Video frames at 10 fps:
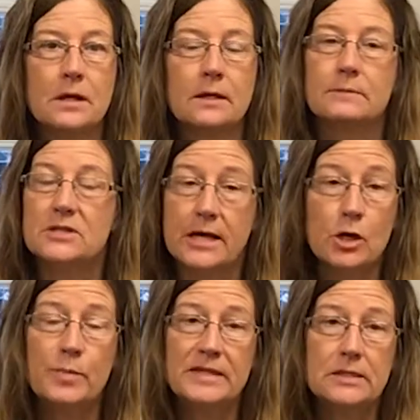to
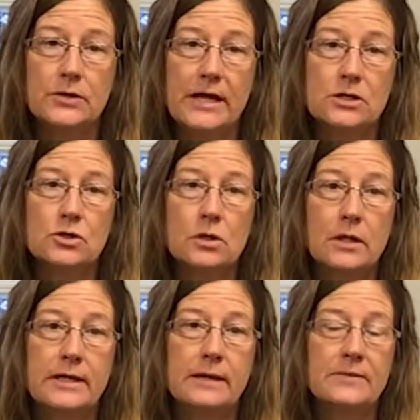help us on National
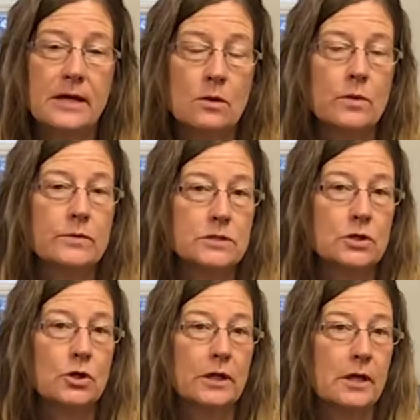Cleanup Day, and we would
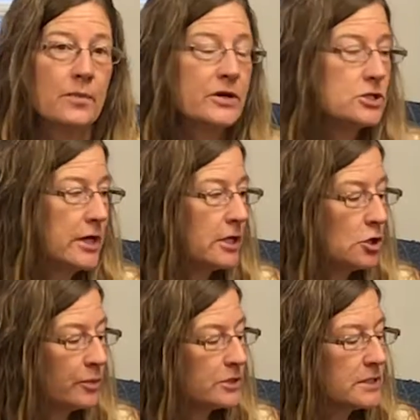certainly appreciate
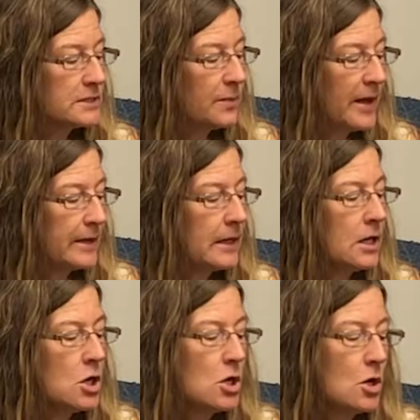you participating.
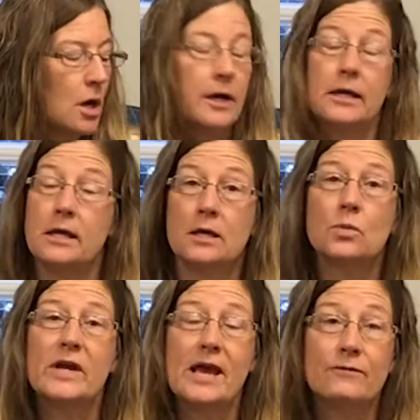
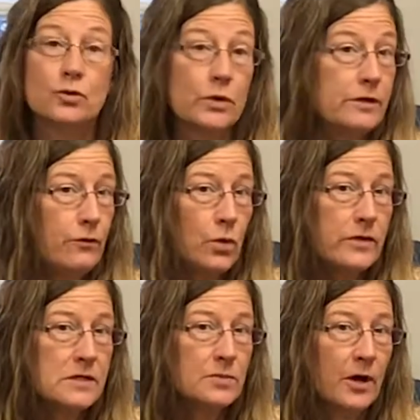Again, we have 24
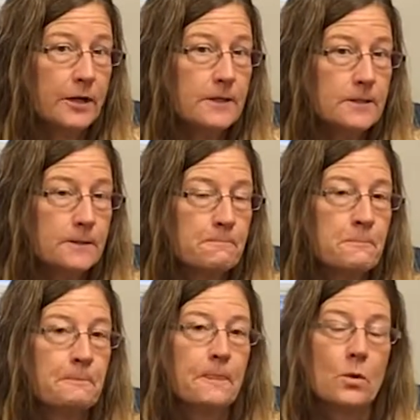of these buckets.
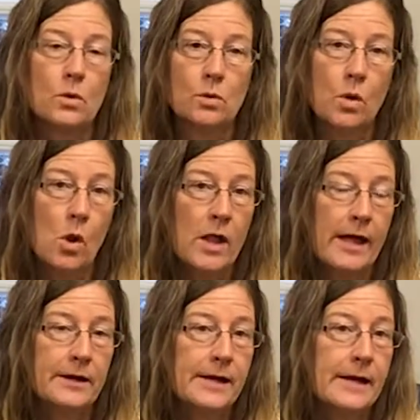We'll roll
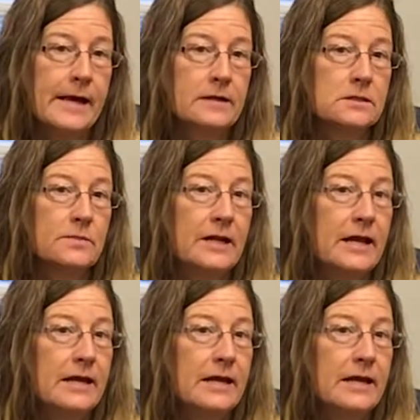out an announcement